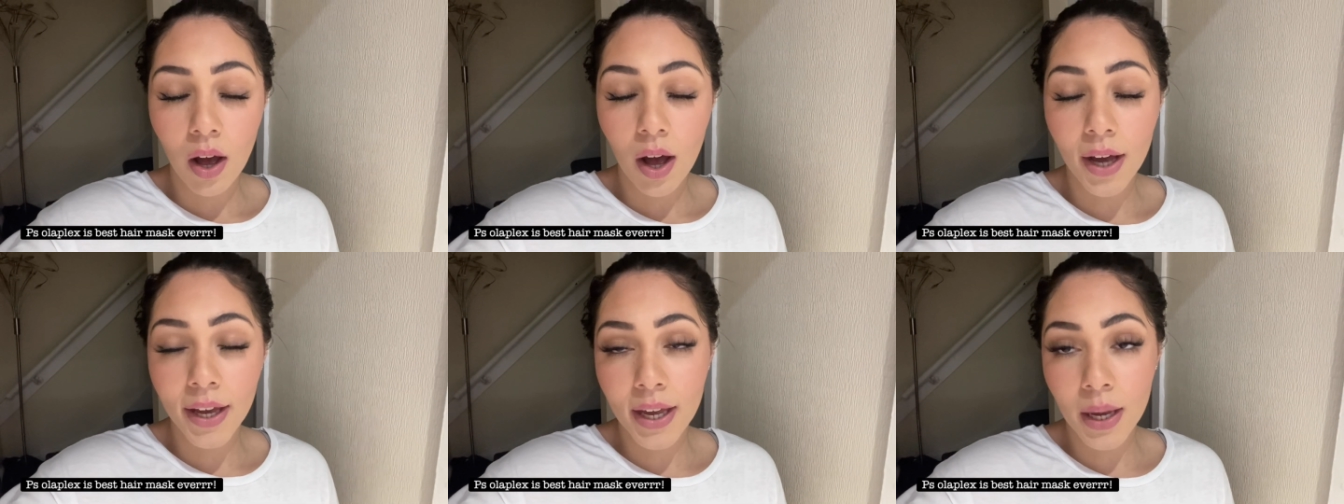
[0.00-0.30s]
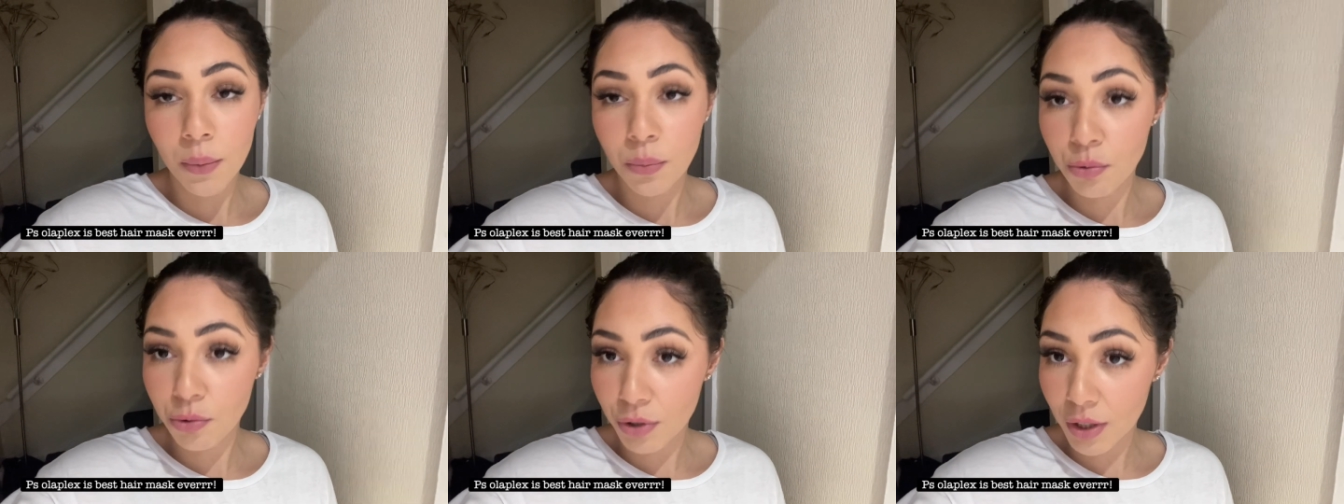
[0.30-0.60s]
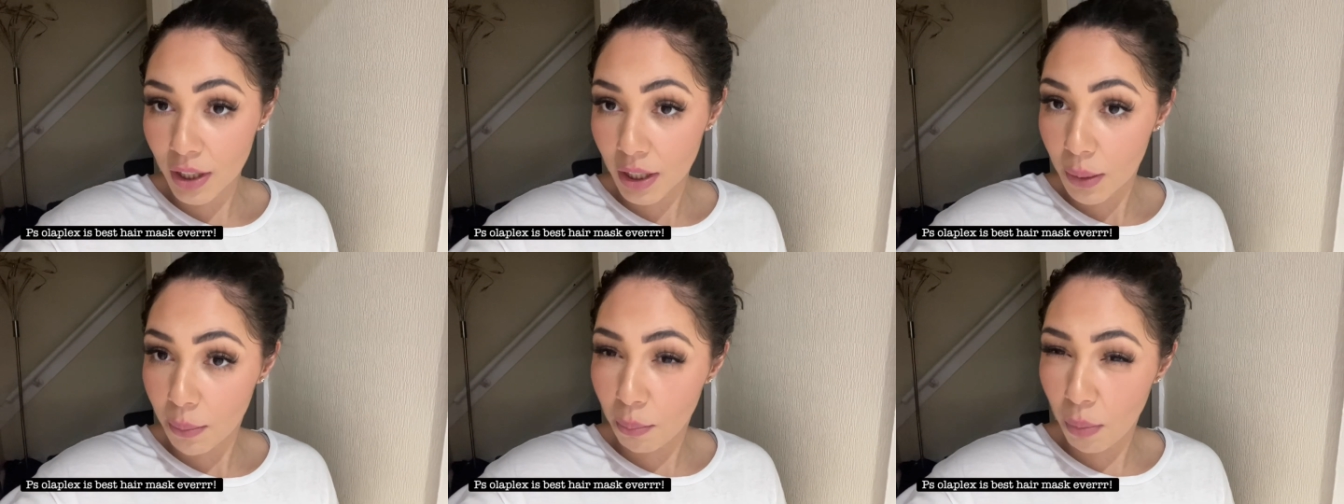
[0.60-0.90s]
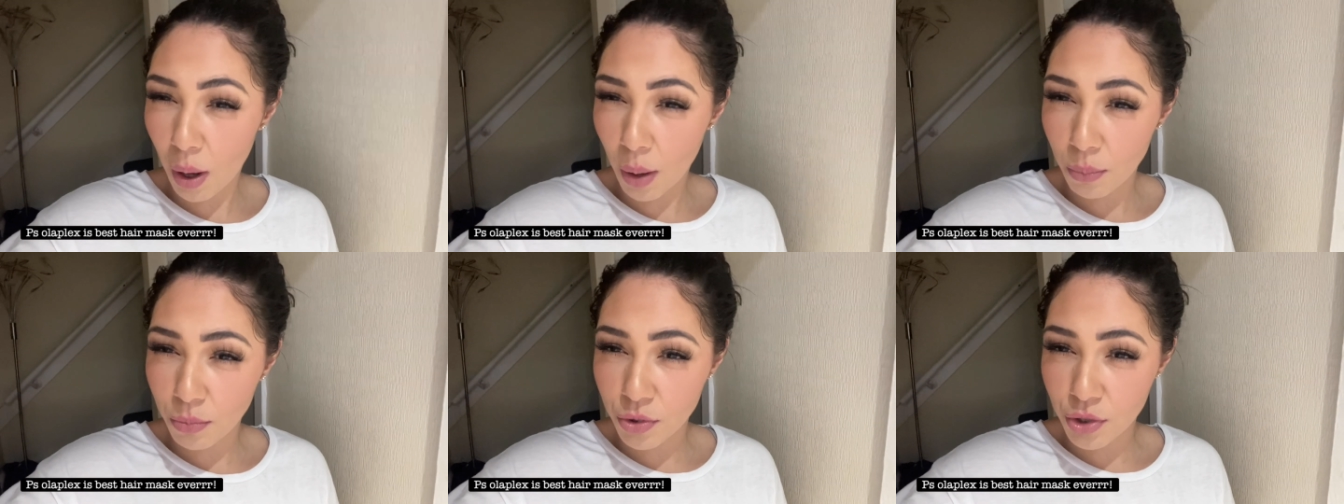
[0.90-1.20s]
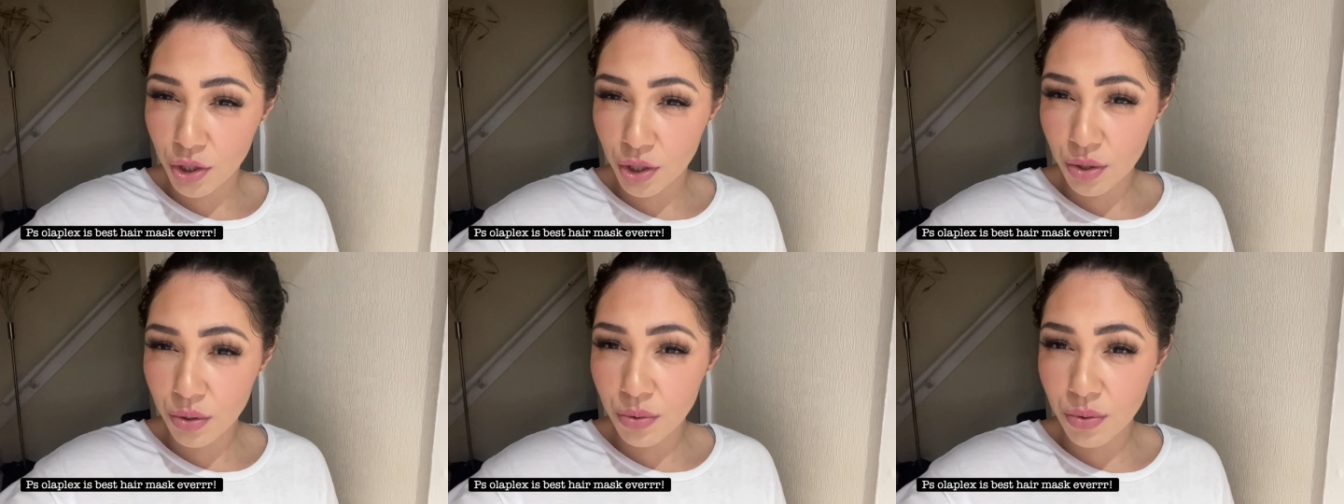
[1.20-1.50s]
I am drinking pom
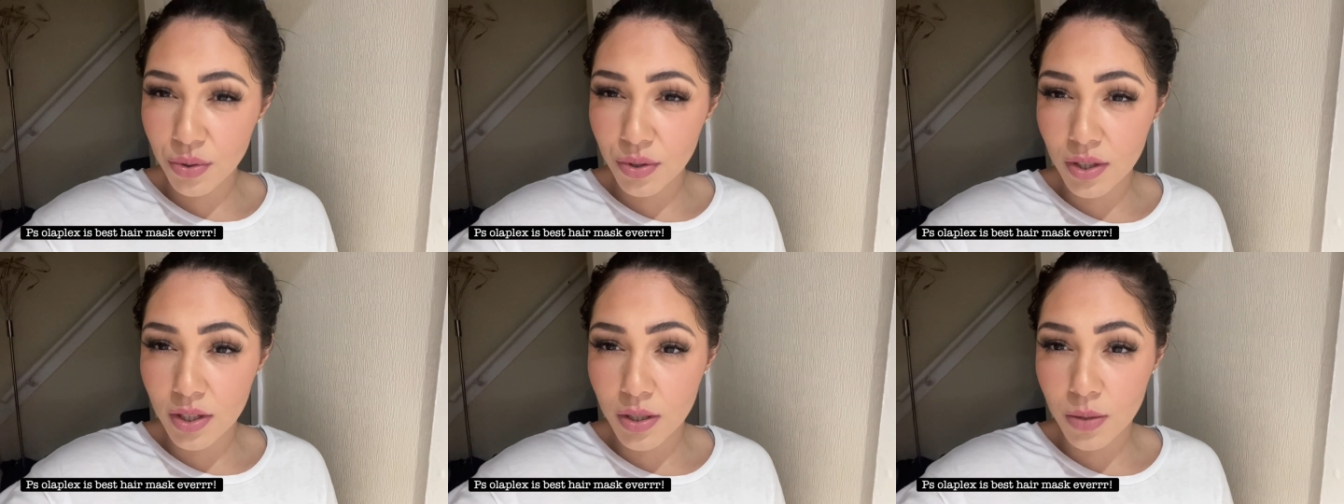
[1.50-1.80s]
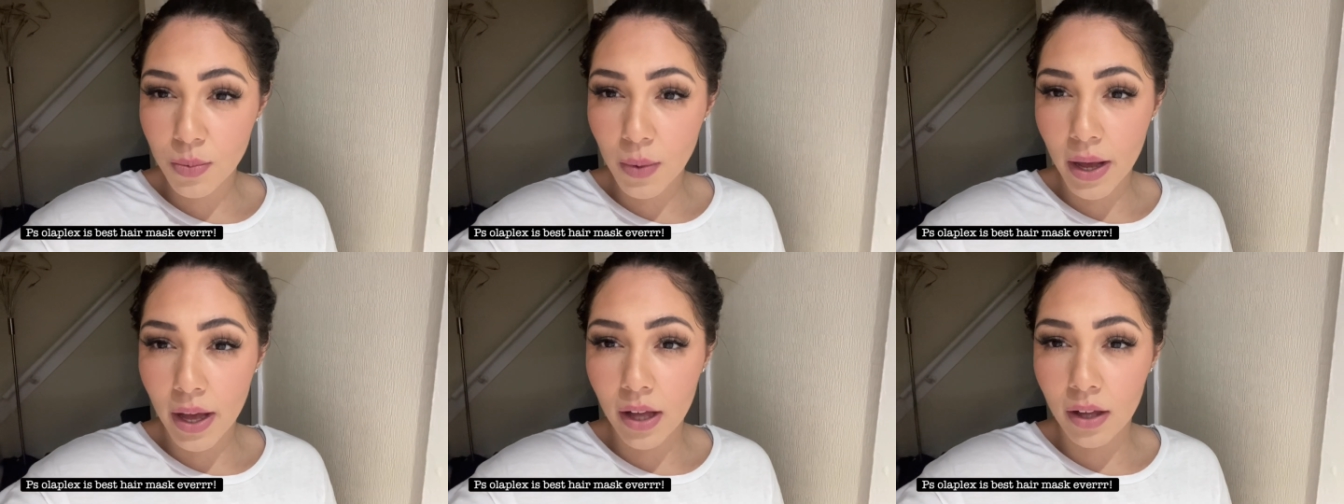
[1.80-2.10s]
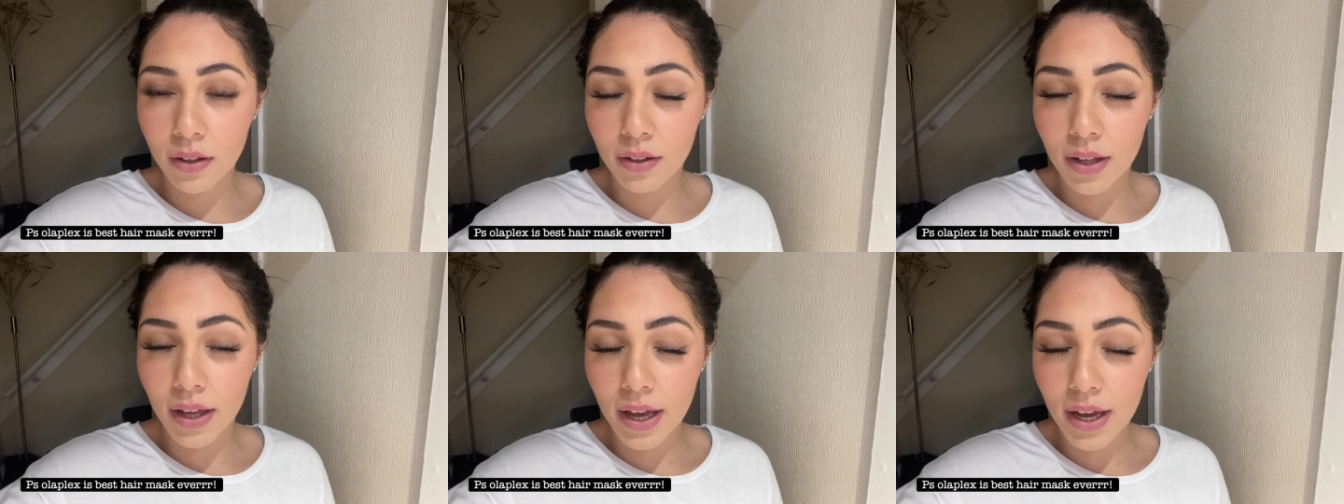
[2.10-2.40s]
juice as well,